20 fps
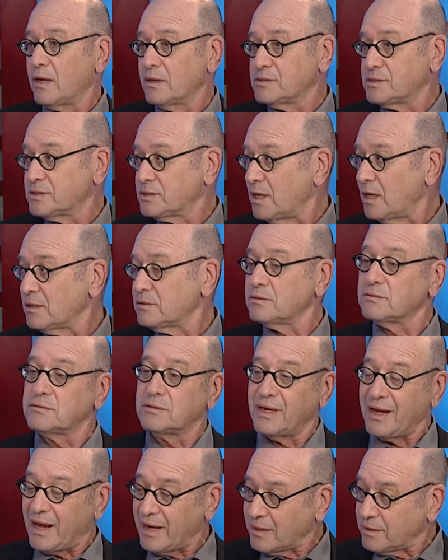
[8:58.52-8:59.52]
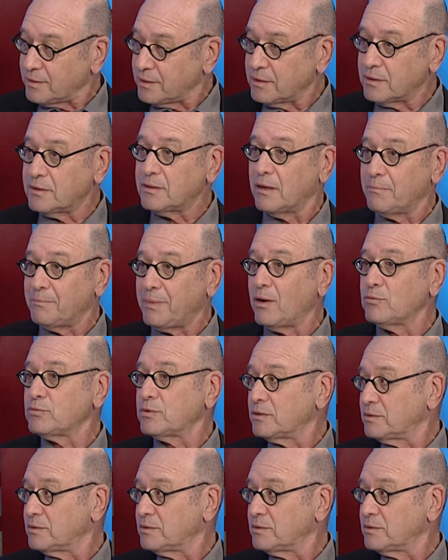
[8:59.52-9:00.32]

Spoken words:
and started haggling about the